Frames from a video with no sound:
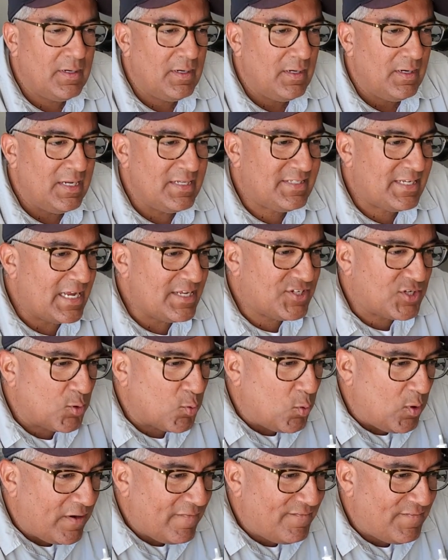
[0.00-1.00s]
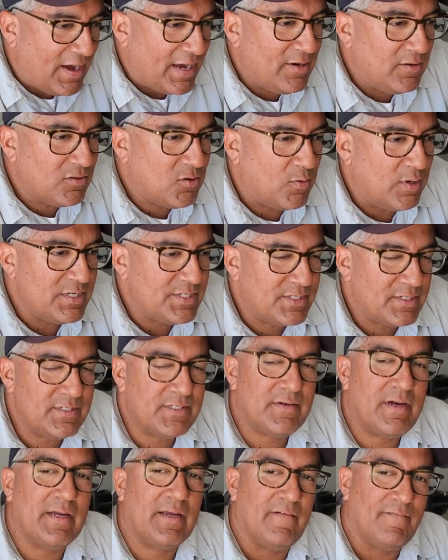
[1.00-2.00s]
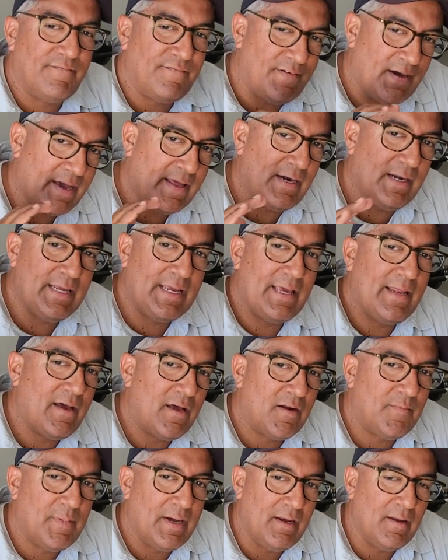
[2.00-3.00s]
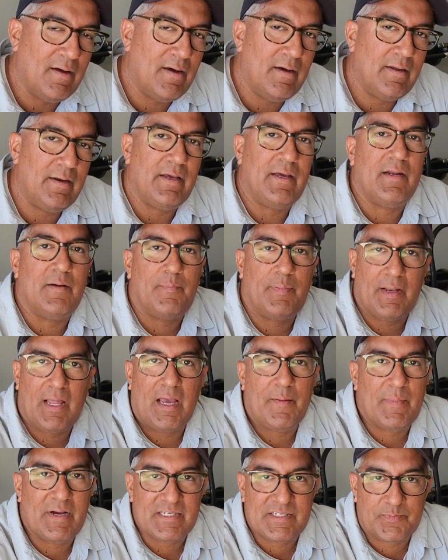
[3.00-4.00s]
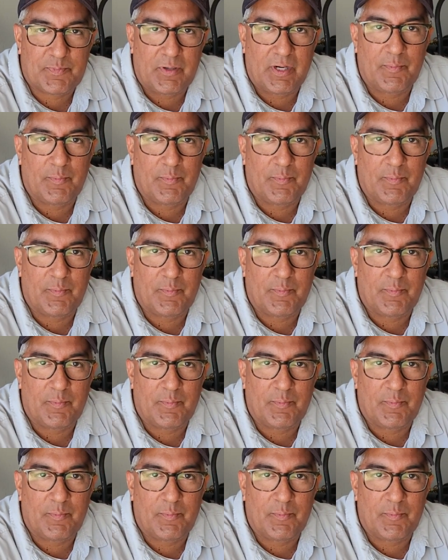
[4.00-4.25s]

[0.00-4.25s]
Let's answer one final question so I can finally get out on my lawn and apply my spring